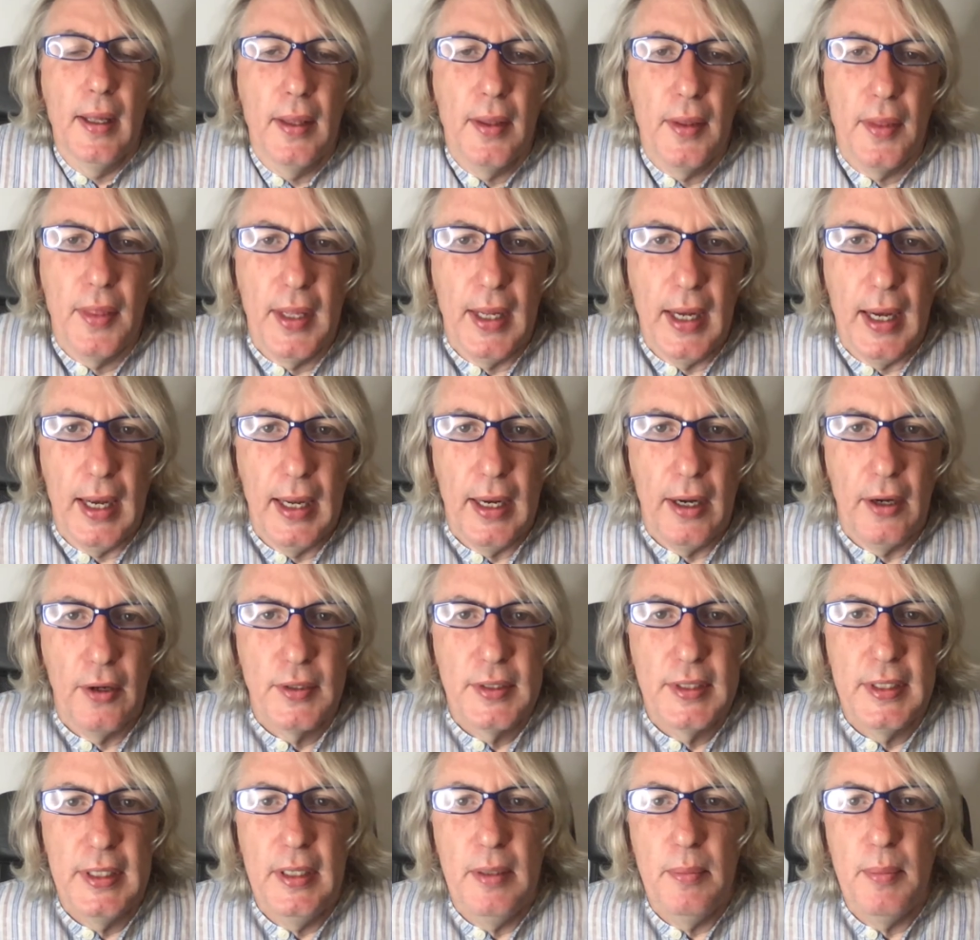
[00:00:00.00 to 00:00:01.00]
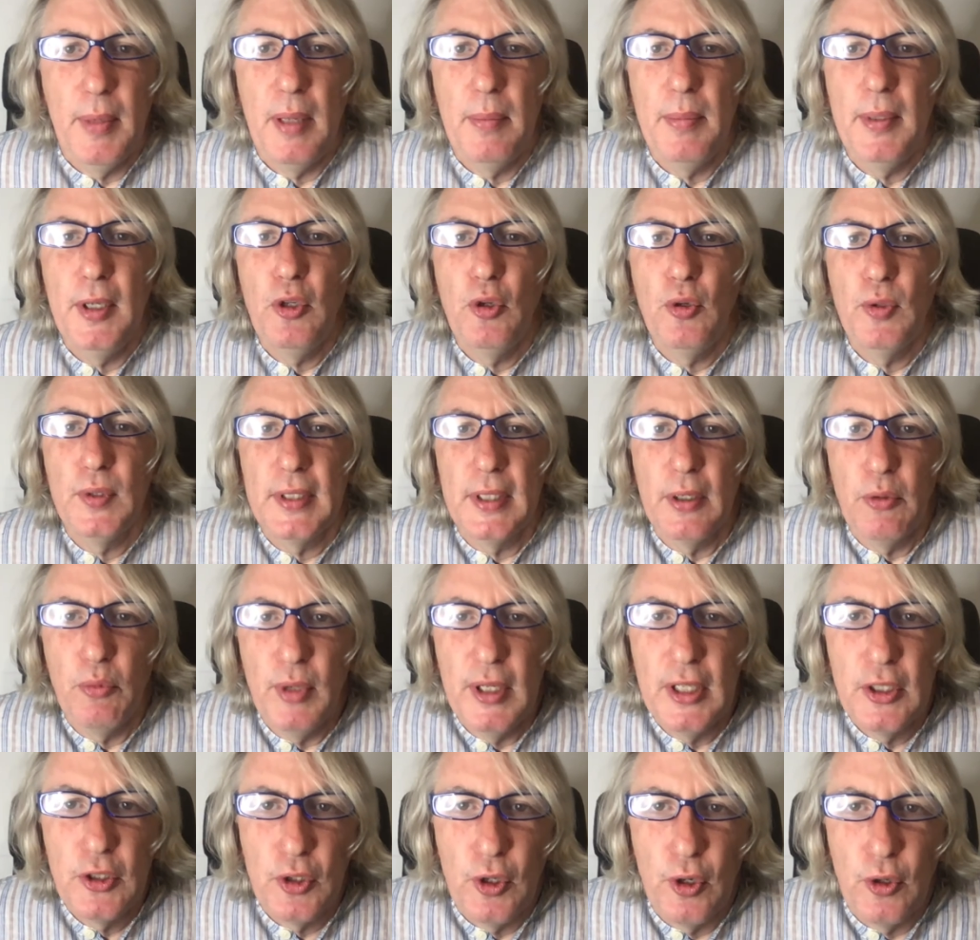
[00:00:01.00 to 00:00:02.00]
the IRC may be using
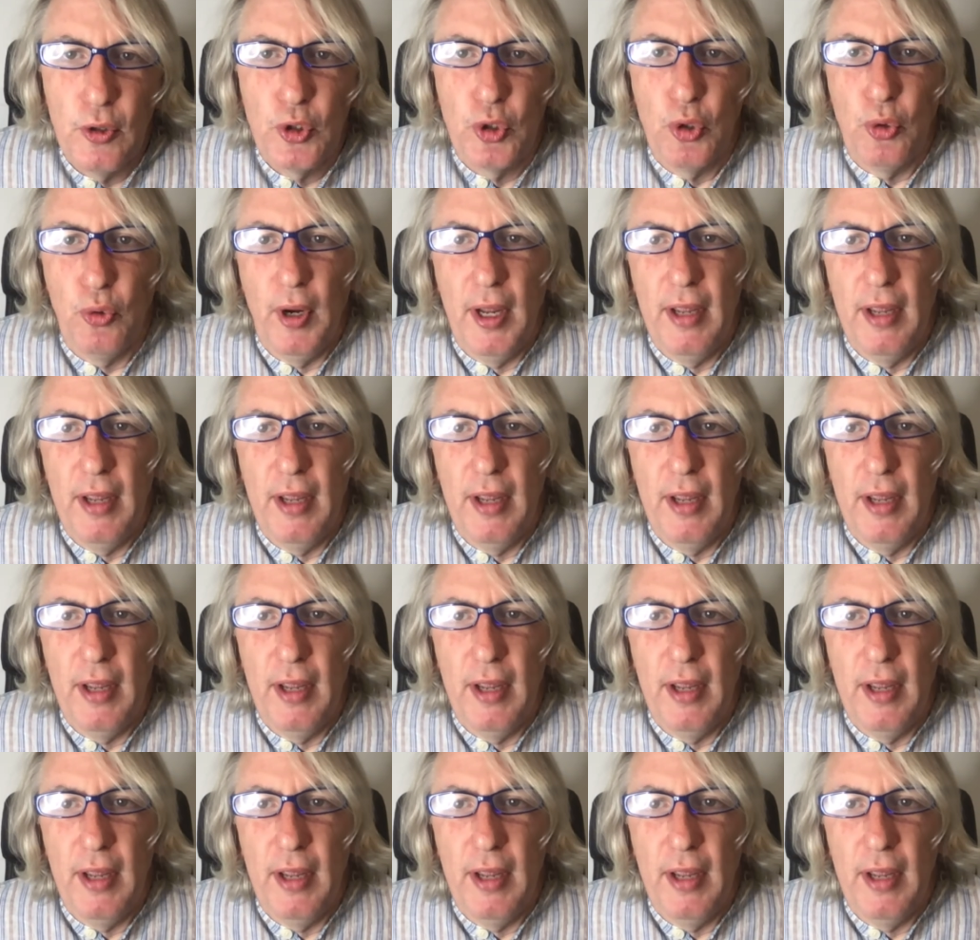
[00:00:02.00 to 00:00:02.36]
research or